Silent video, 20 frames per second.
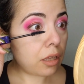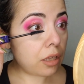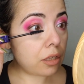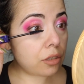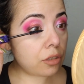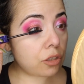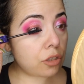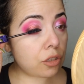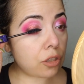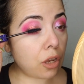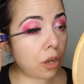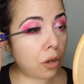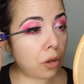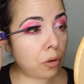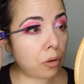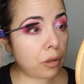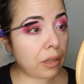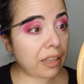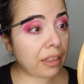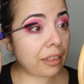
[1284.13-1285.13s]

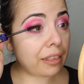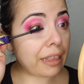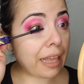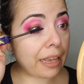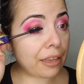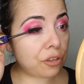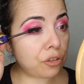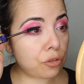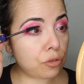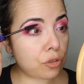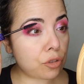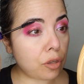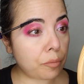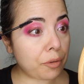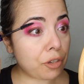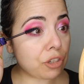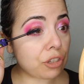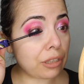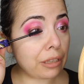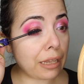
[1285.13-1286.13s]
So thank you so
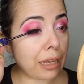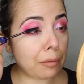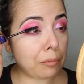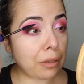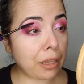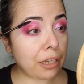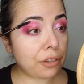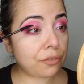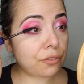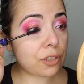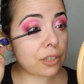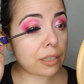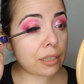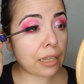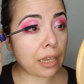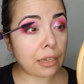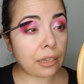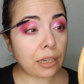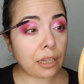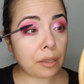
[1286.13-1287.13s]
much, Glamlight, for
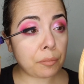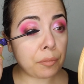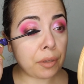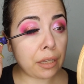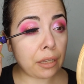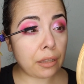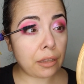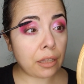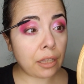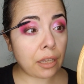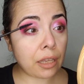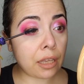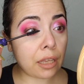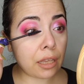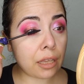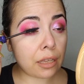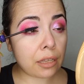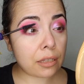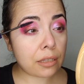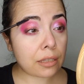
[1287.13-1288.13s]
sending me
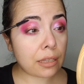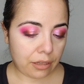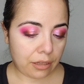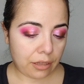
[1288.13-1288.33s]
this.